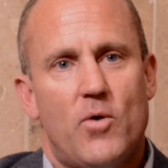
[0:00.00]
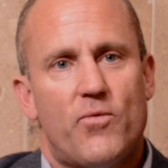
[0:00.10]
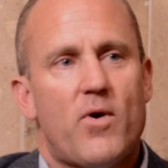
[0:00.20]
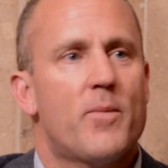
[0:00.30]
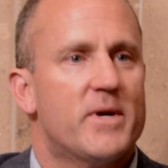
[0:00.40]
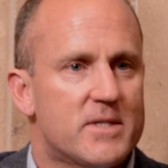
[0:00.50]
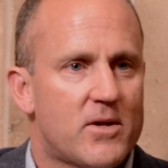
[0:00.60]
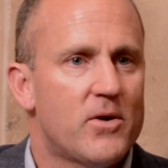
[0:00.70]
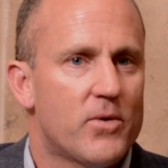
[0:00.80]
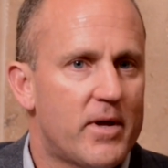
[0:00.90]
farming is
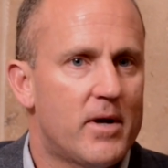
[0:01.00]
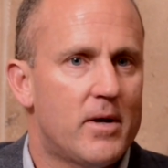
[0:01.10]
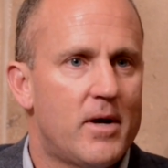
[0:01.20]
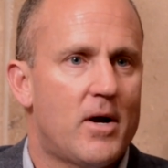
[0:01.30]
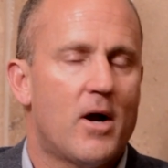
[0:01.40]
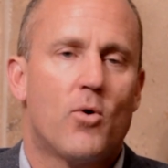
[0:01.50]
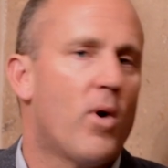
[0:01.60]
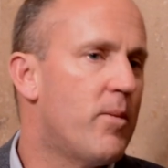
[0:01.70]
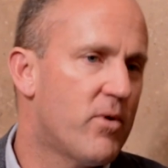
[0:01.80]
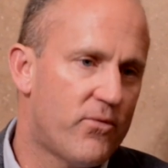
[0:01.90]
clearly a
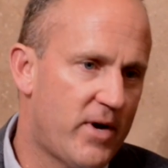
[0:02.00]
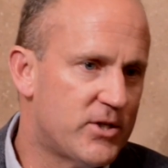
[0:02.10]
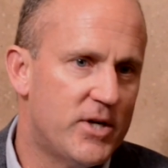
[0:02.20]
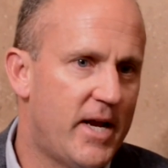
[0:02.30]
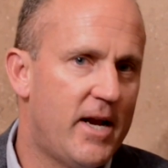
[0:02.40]
great profession